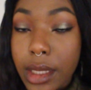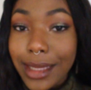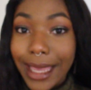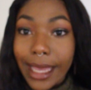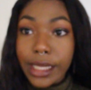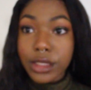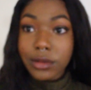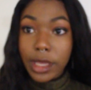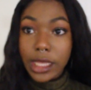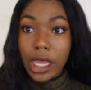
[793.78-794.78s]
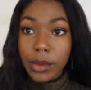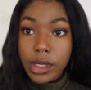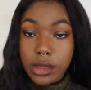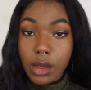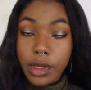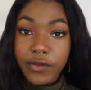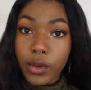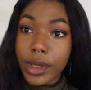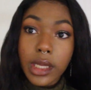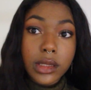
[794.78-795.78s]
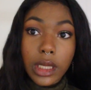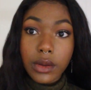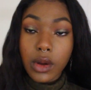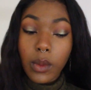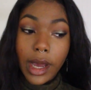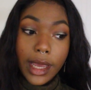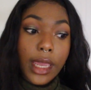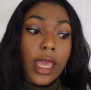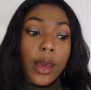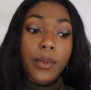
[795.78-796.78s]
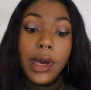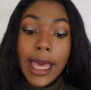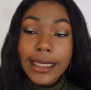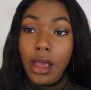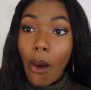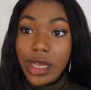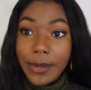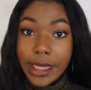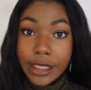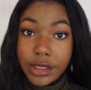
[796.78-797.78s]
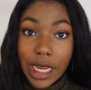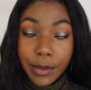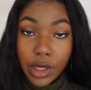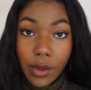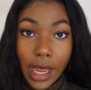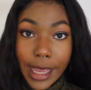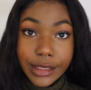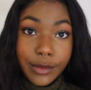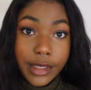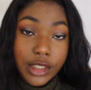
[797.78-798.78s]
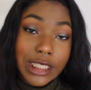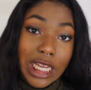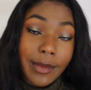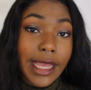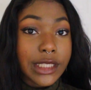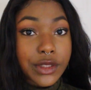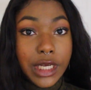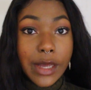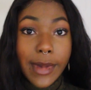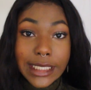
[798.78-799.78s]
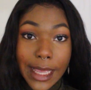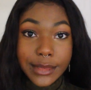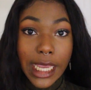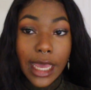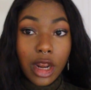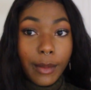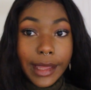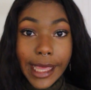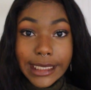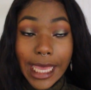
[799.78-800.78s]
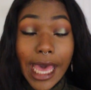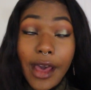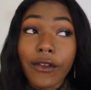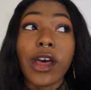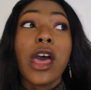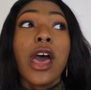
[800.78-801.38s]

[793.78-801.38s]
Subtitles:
Okay, so my camera does not want to focus. I don't know why. But as always, my links are down below, guys. So make sure to check out my Instagram, my Snapchat, and all my links I have.